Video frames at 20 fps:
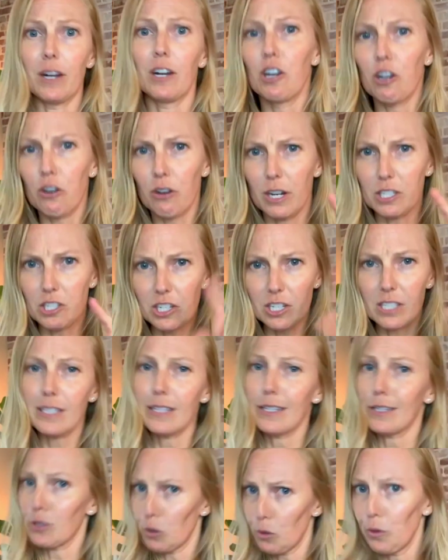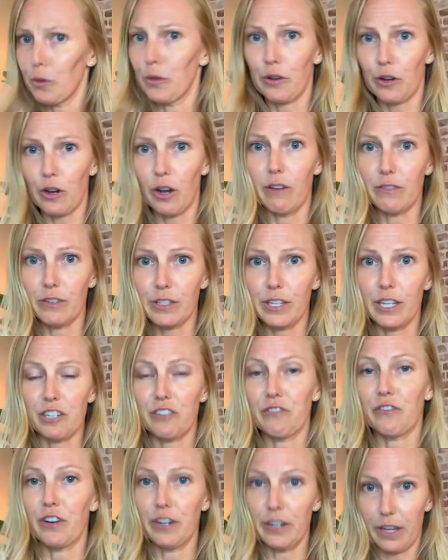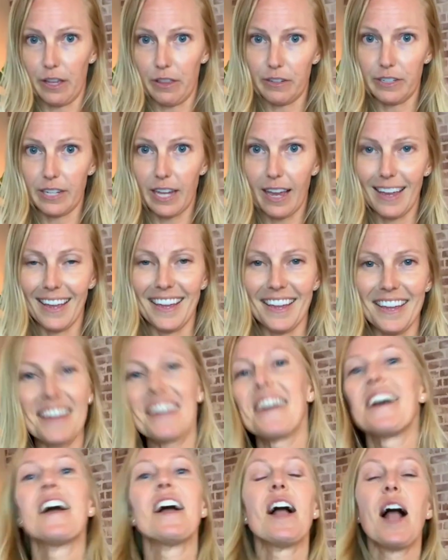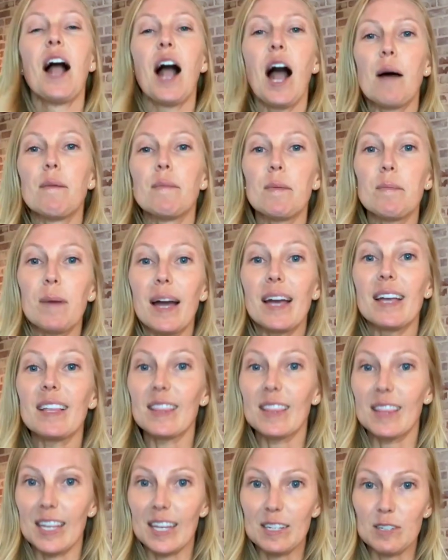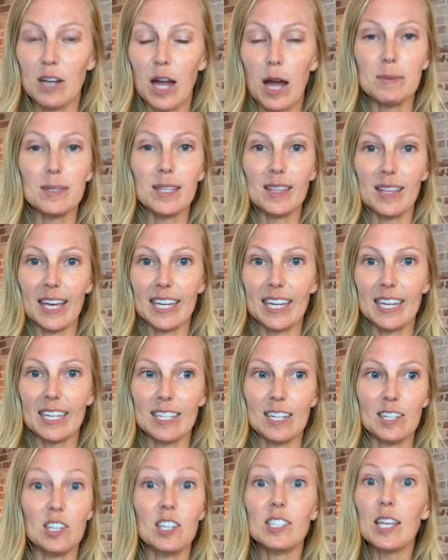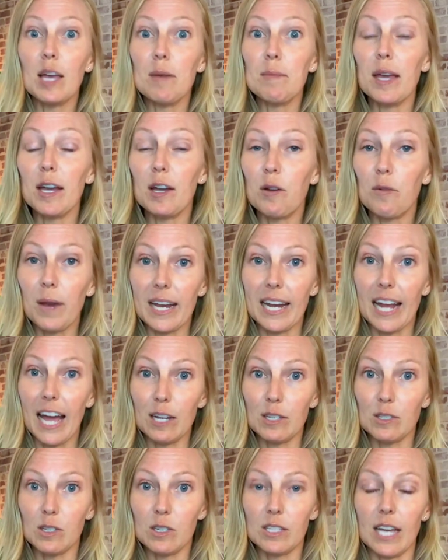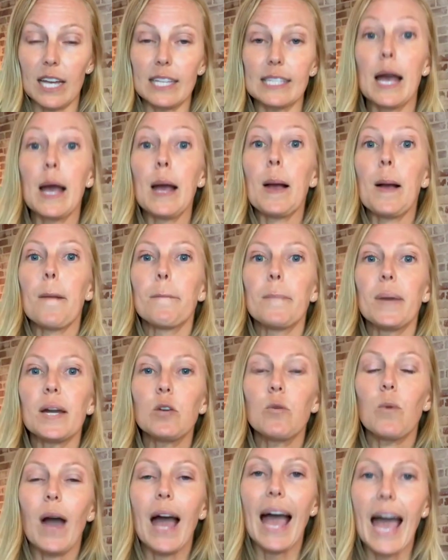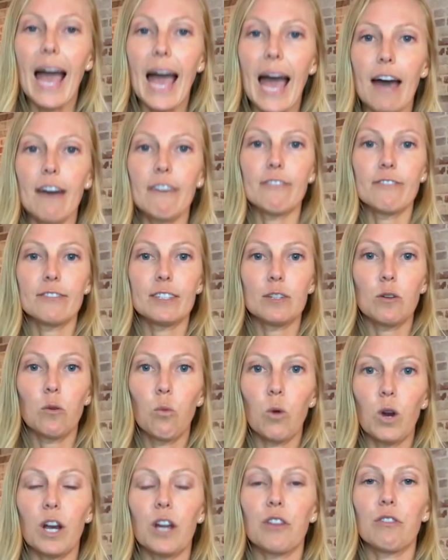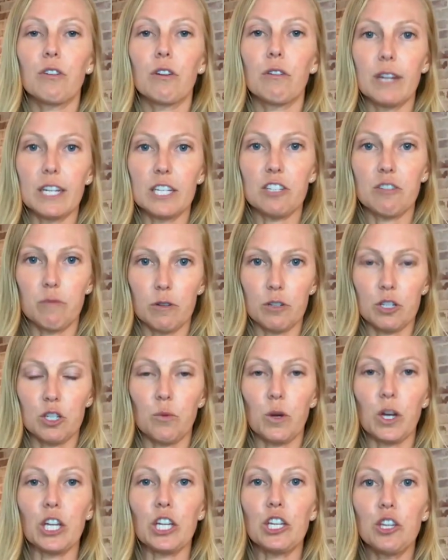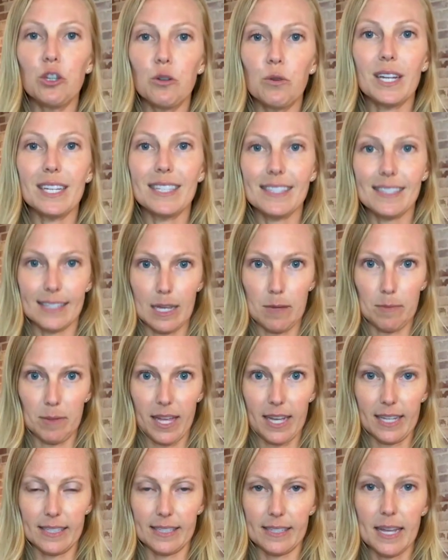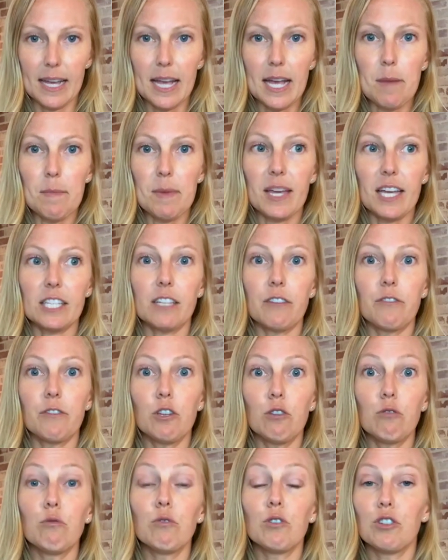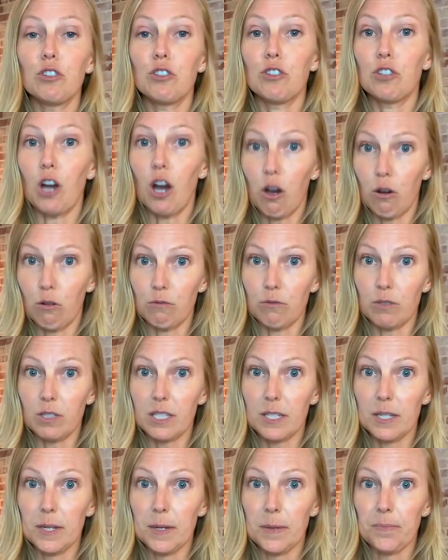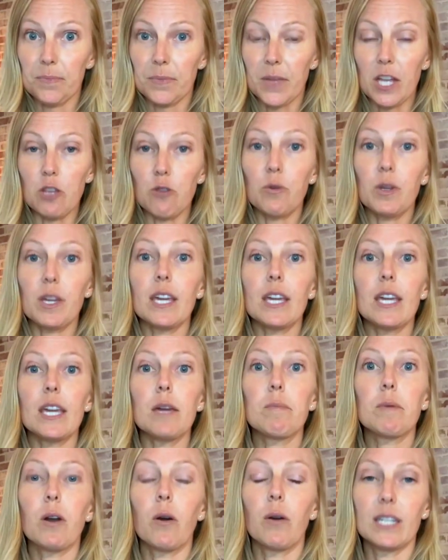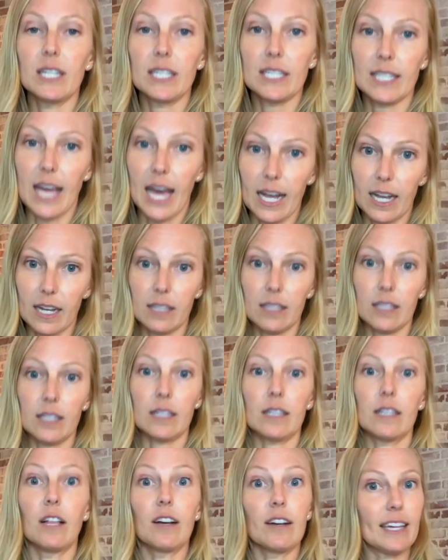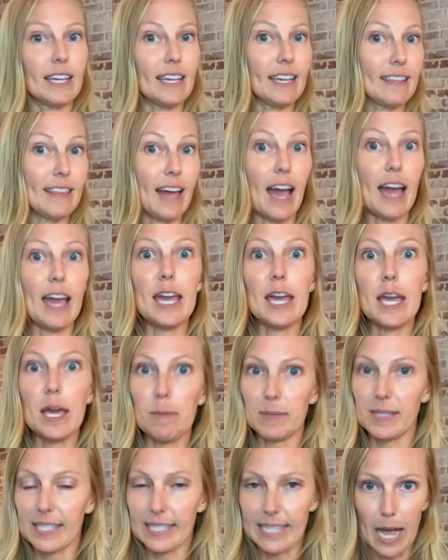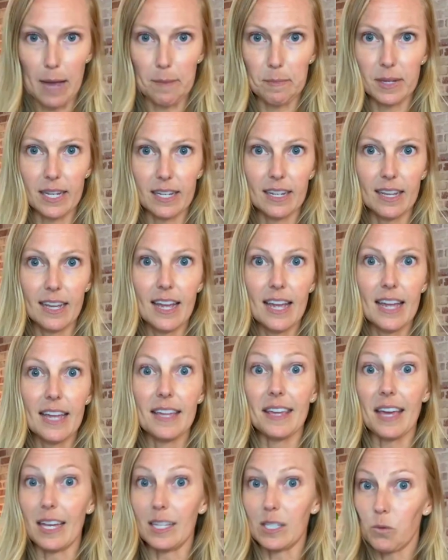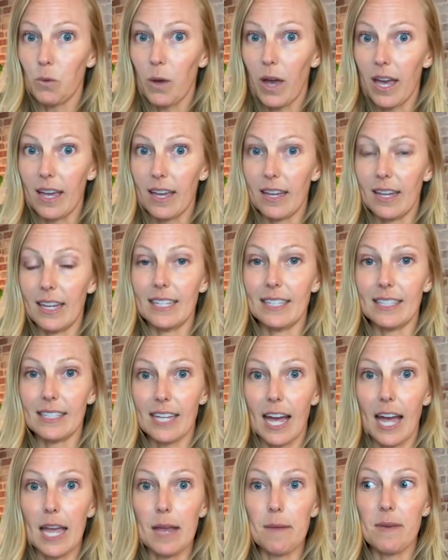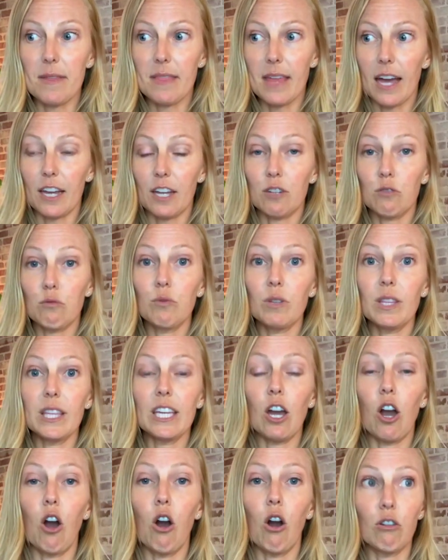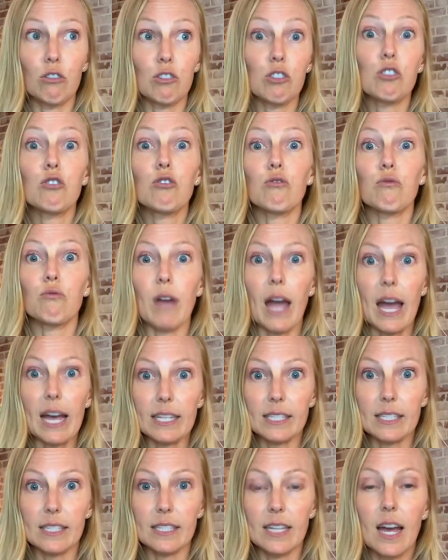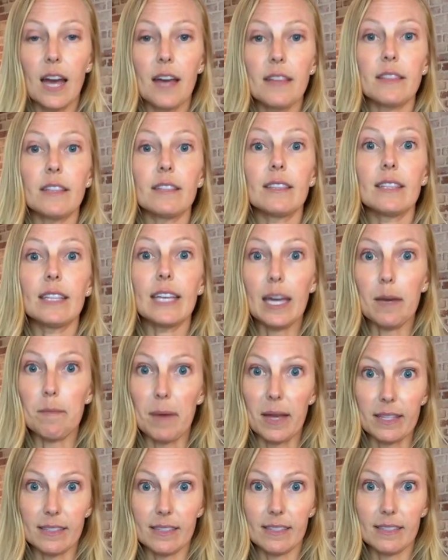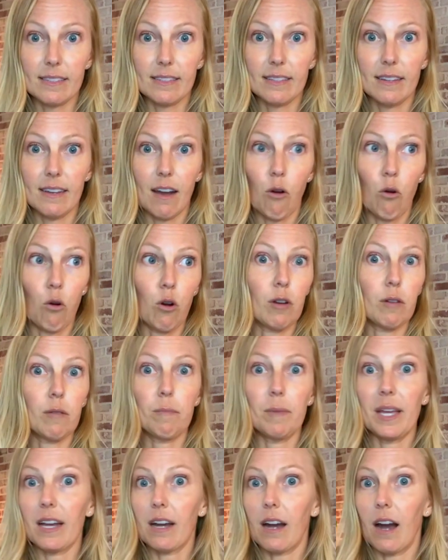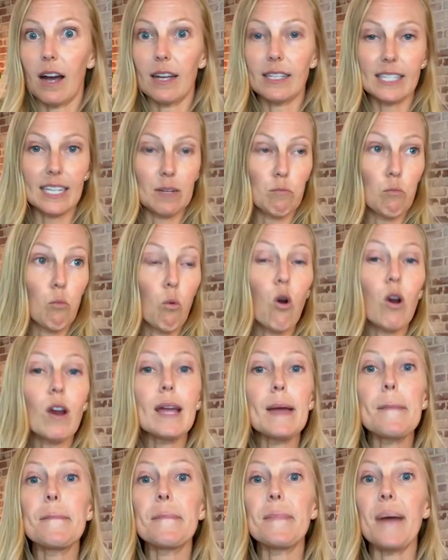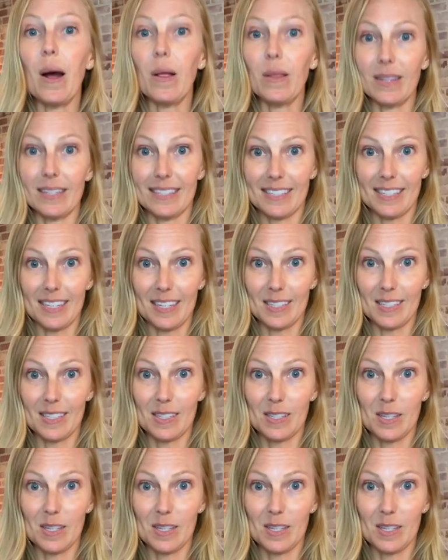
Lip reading: crunches is a whole other conversation for another day. But leg drops, leg extensions can be a great exercise, but you have to work through a range of motion where you can stabilize, because if you don't, and you keep going into that clunking, that hip snapping, guess what? In time, that could really stress the ligaments or be causing more imbalances